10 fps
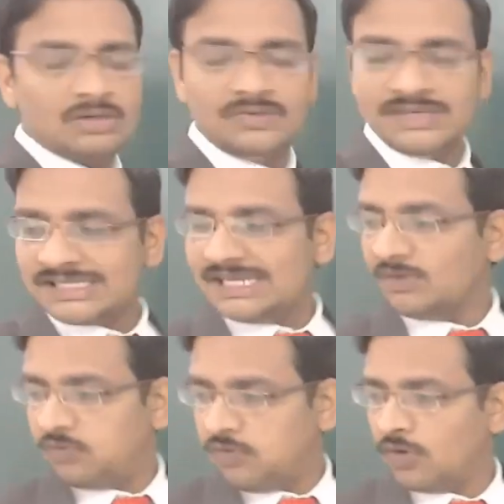twisting
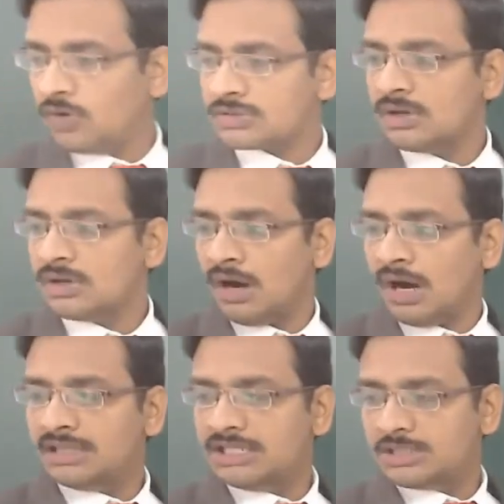force
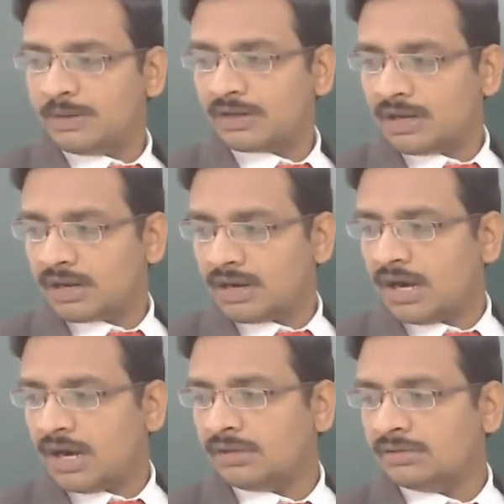on this particular
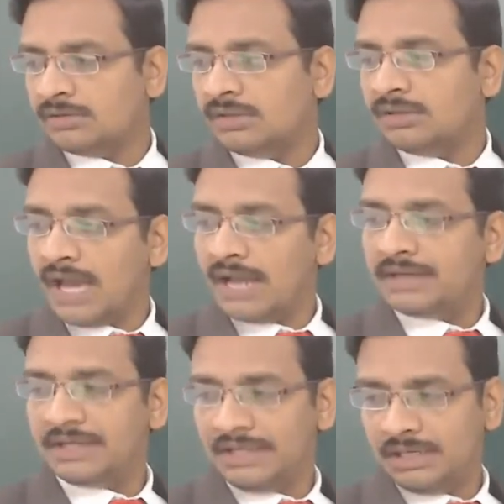rod
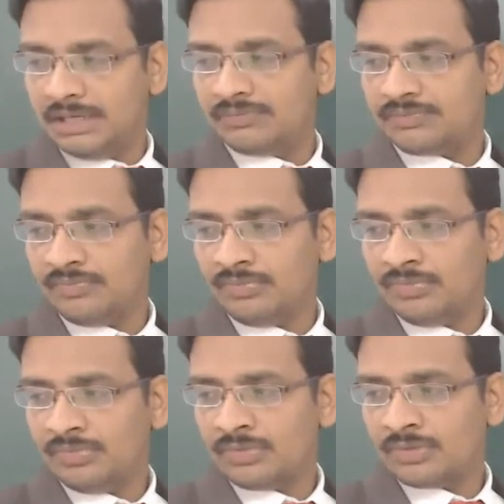than TA.
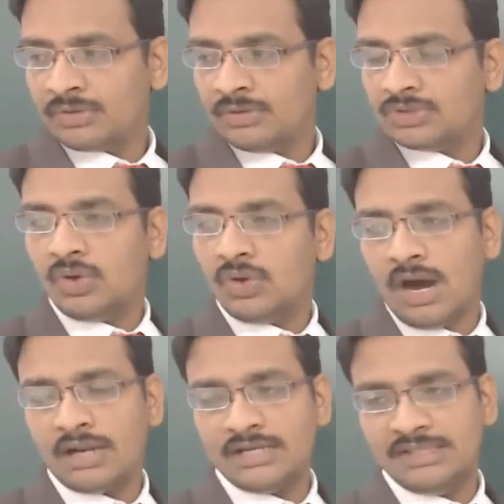So
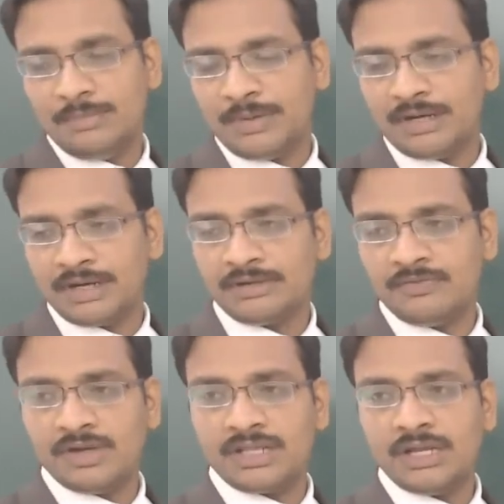R is important
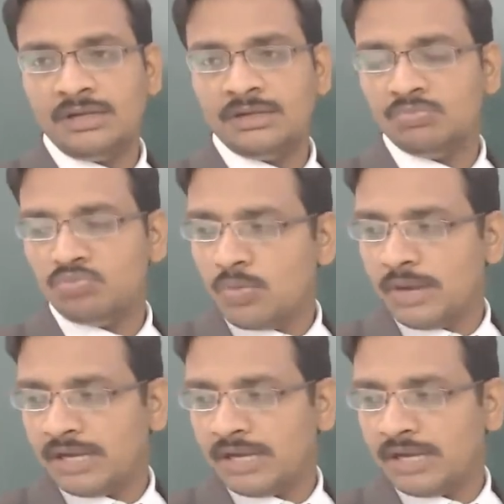for the movement.